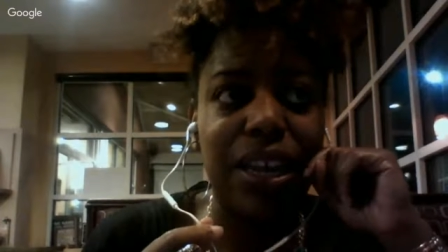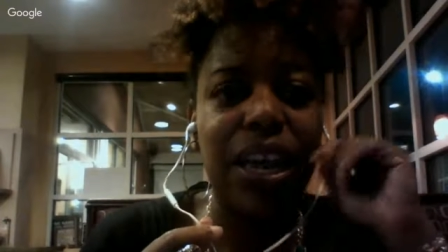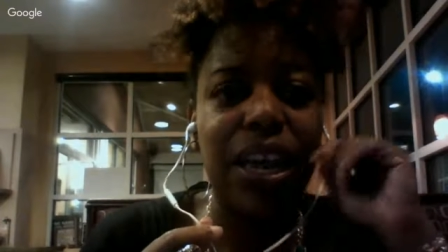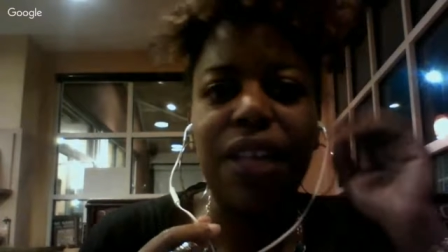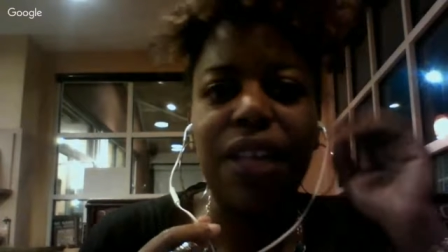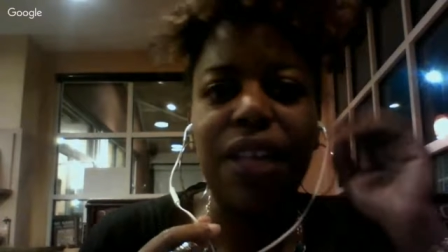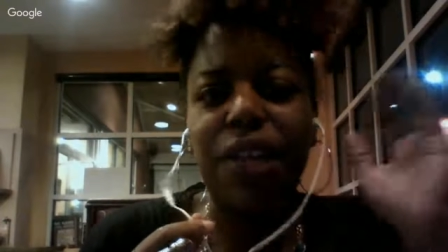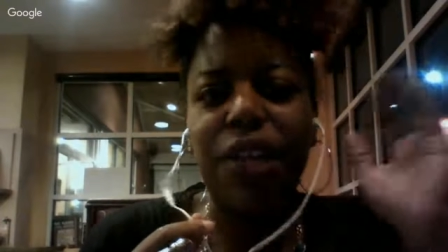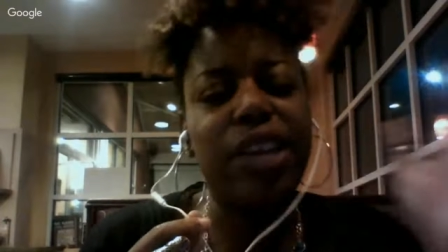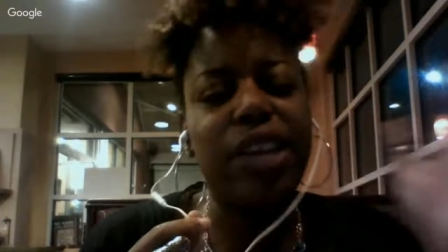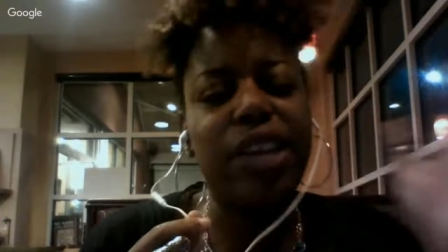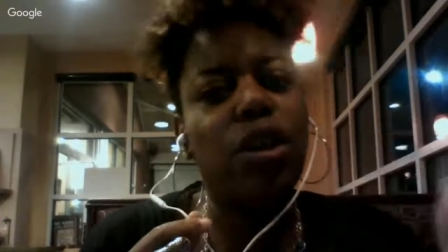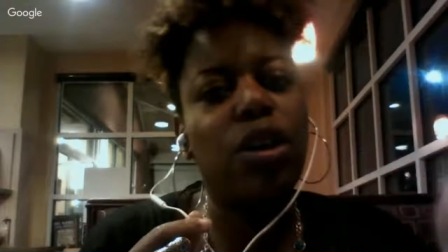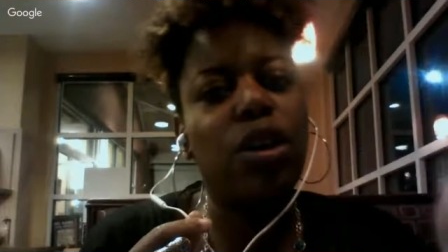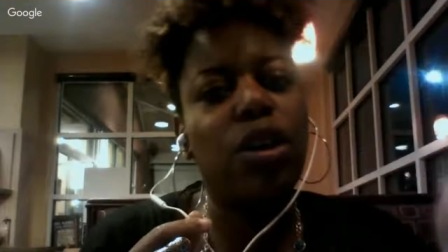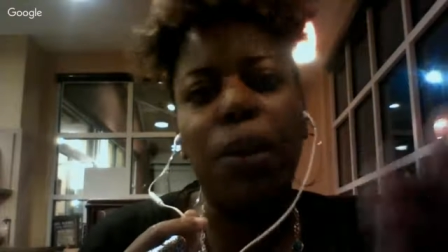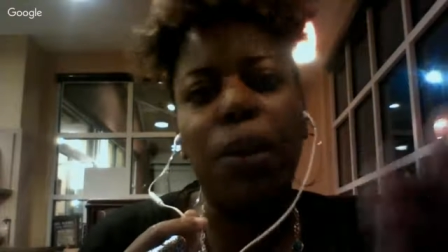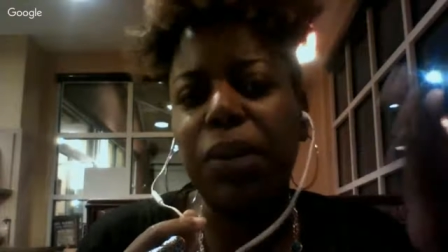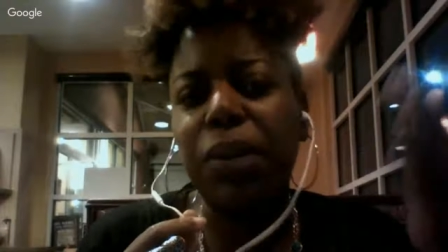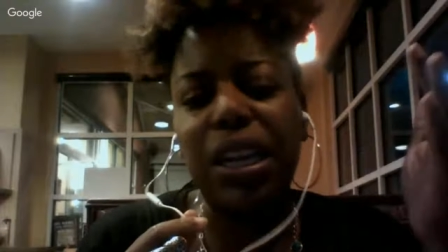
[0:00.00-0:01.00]
things are
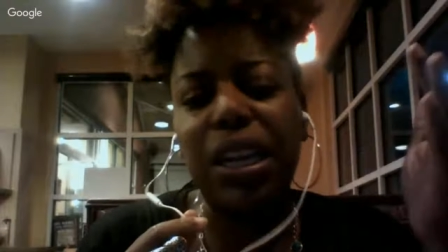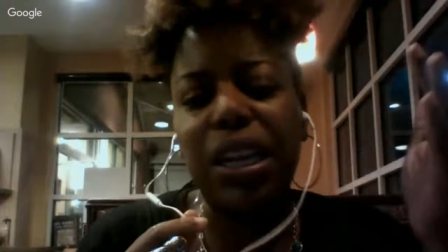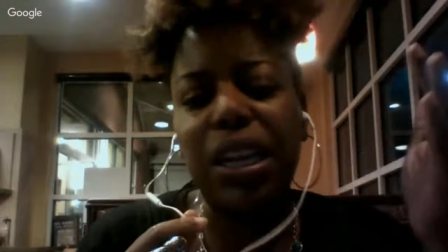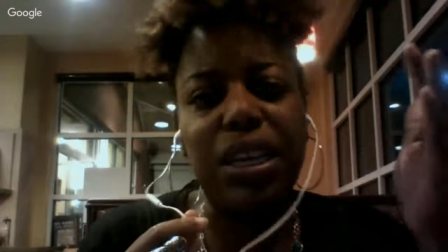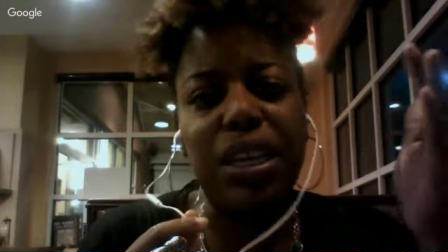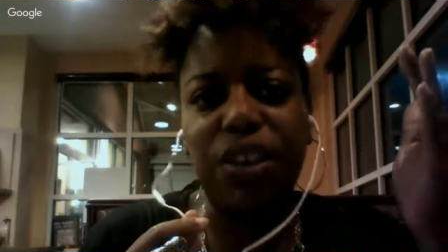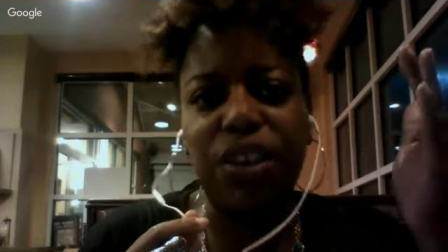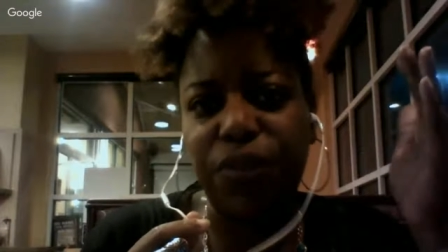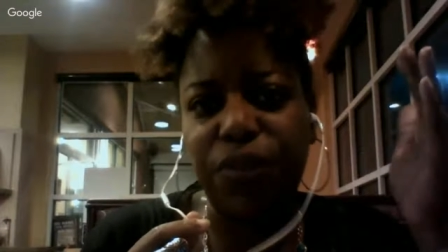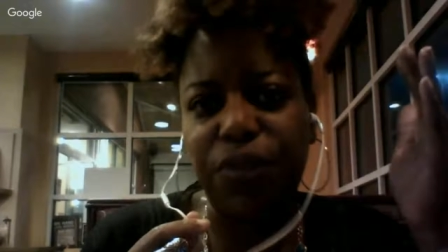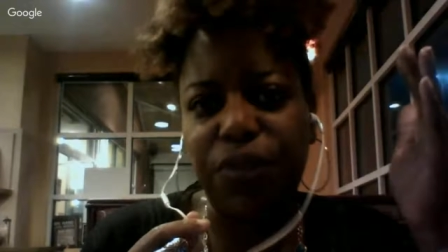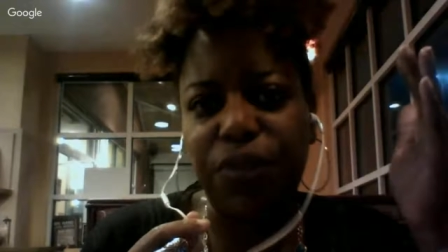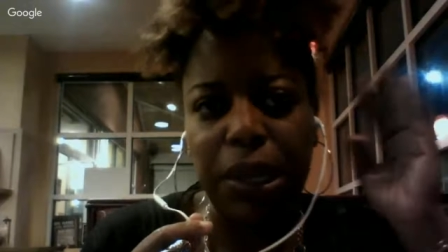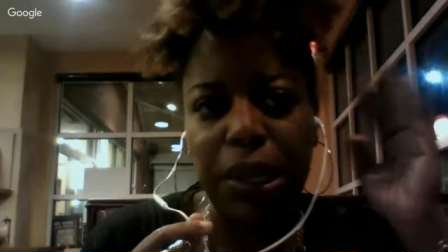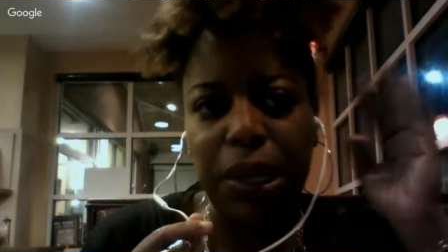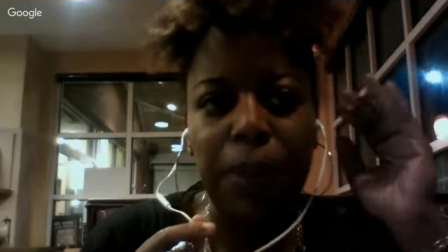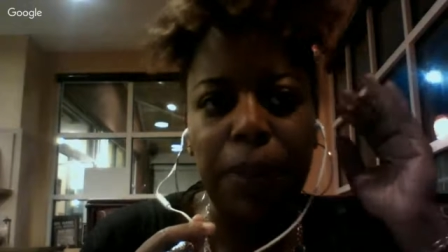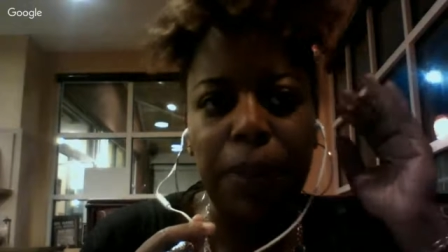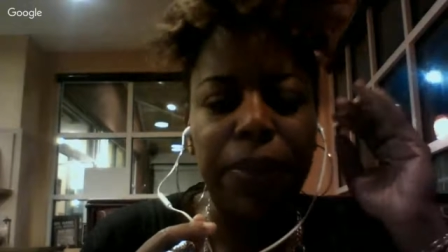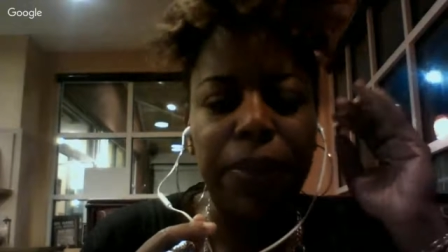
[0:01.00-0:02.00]
completely different
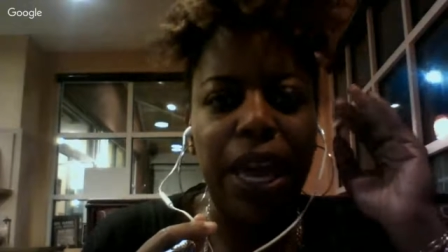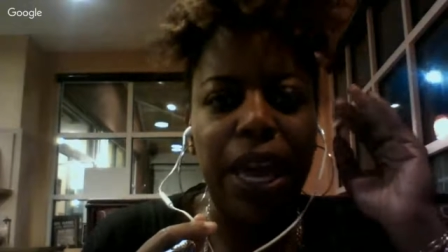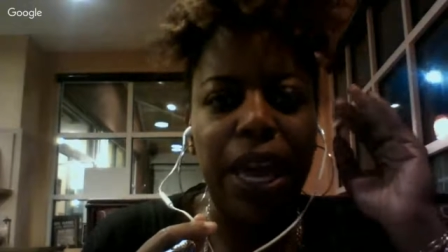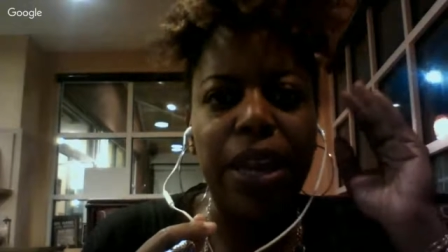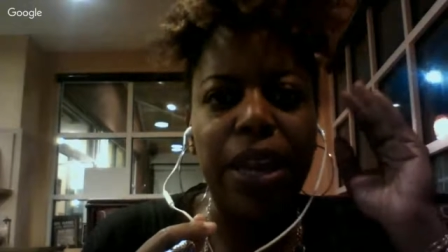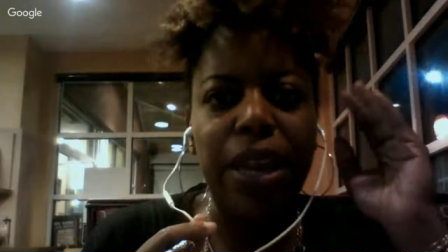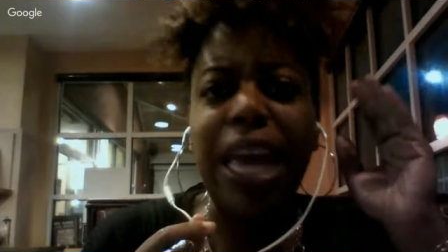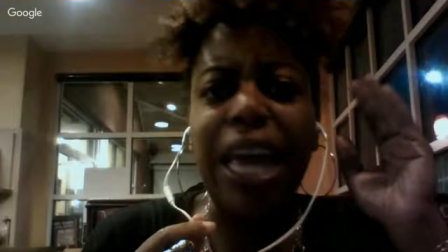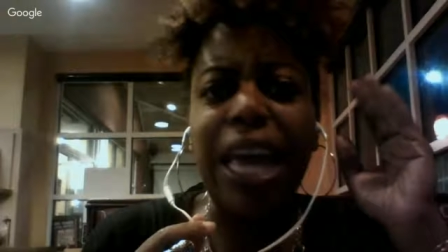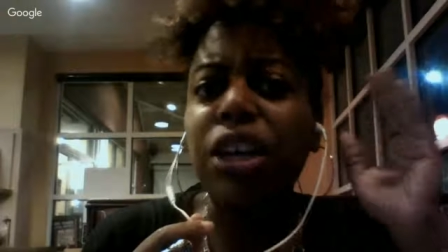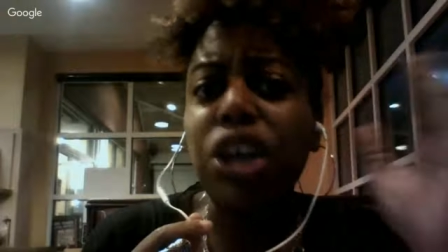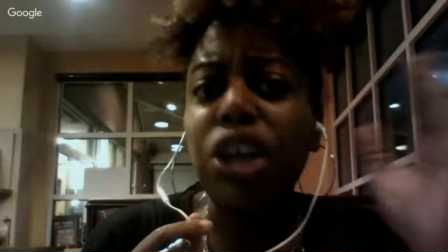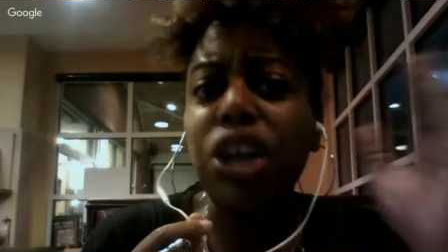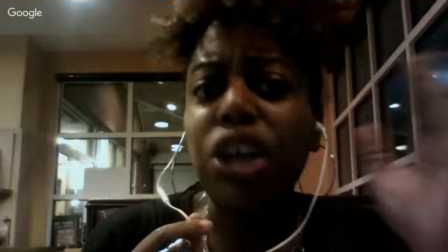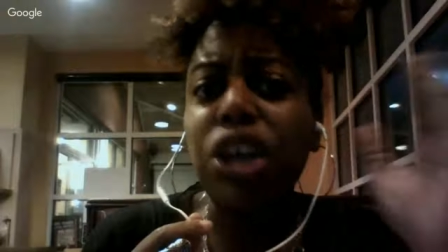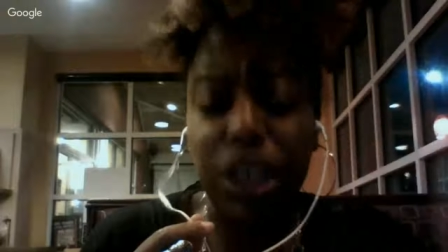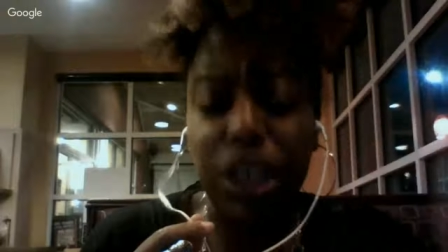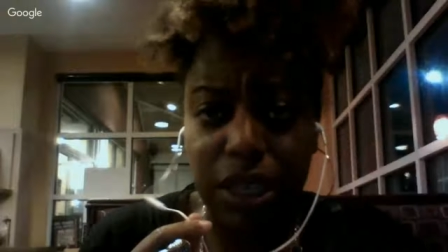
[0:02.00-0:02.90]
and good.